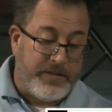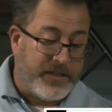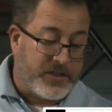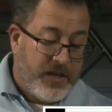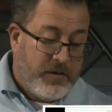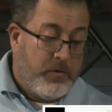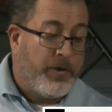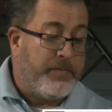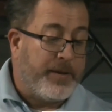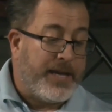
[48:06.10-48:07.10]
this. When
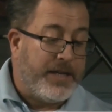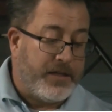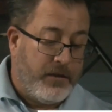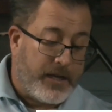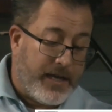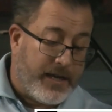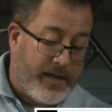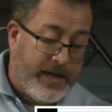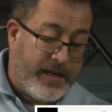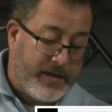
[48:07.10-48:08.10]
we begin to look at
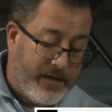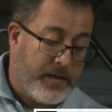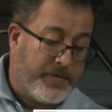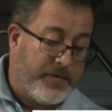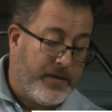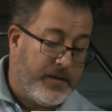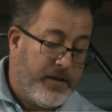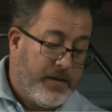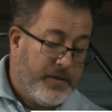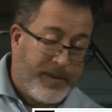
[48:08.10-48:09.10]
the
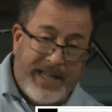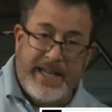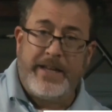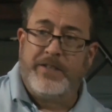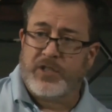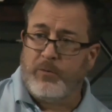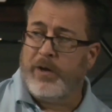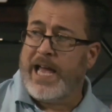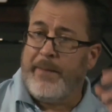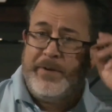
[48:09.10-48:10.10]
plagues and what
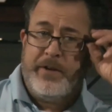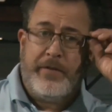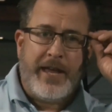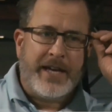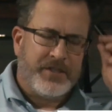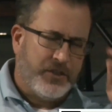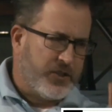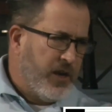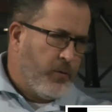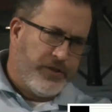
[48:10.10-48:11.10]
happened during the Exodus,
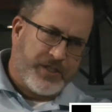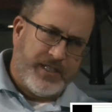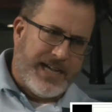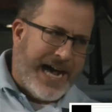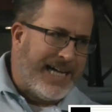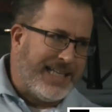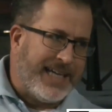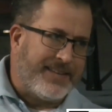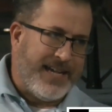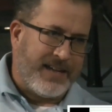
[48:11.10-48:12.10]
we're just going to
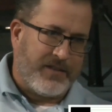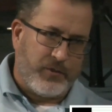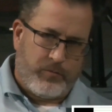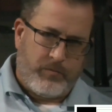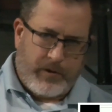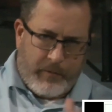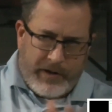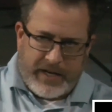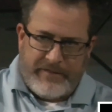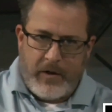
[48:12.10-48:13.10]
highlight that because we're really
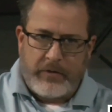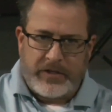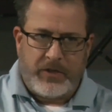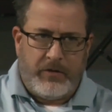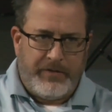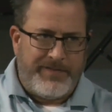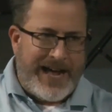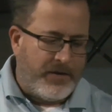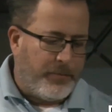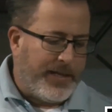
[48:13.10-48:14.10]
going to focus on the
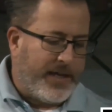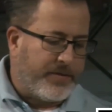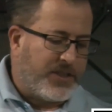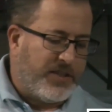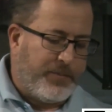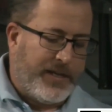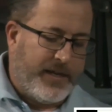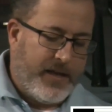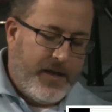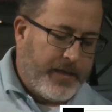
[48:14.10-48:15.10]
final plague, the 10th plague,
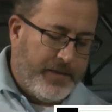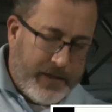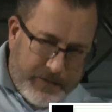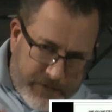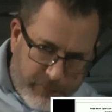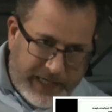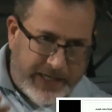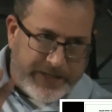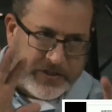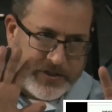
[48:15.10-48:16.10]
and then the
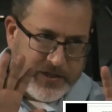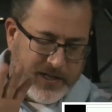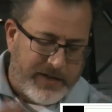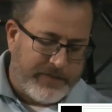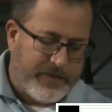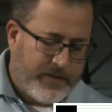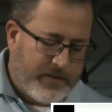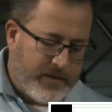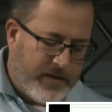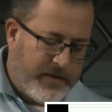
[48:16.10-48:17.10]
release of
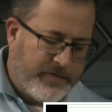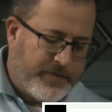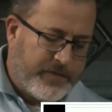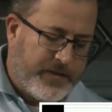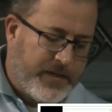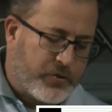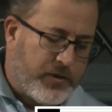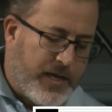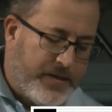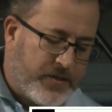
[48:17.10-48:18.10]
the
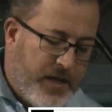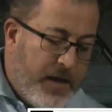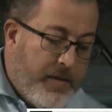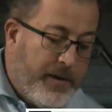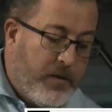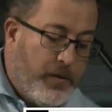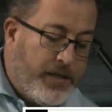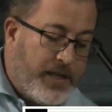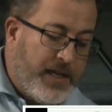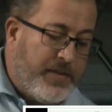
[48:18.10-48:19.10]
Israelites. But when you
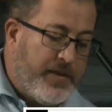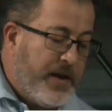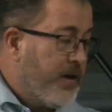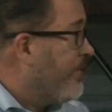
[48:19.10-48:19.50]
get there,